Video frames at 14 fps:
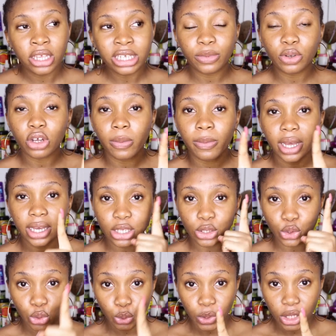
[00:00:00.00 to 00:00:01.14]
I'm gonna come back in
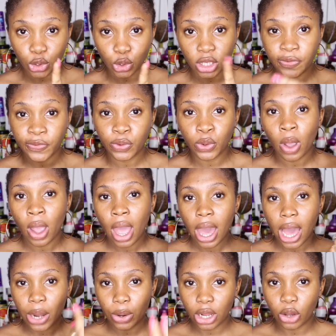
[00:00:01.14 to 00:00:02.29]
2 weeks to give you
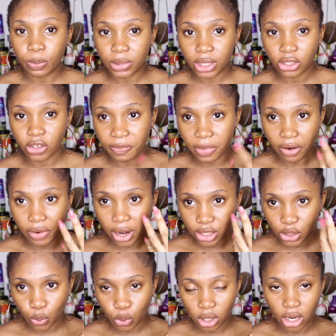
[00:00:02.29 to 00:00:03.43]
another update of my
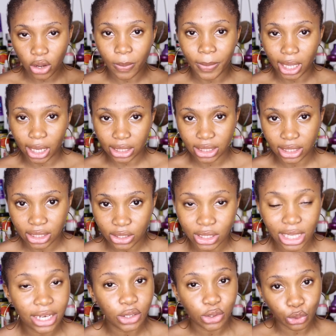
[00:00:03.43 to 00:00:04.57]
rice water on my edges, because
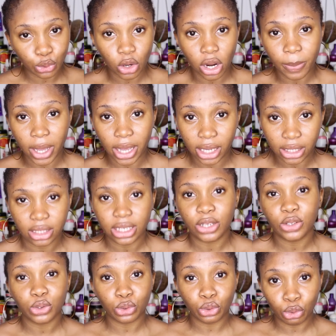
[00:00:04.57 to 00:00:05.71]
I need to grow out my edges. I
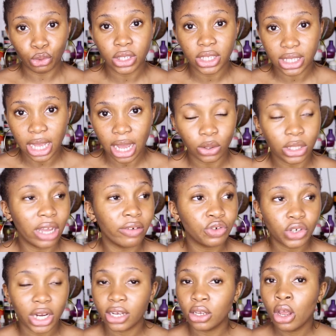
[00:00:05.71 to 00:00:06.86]
need to grow this out. I've
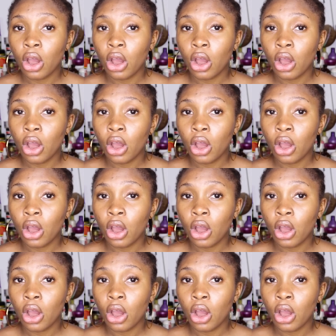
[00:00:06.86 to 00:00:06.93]
tried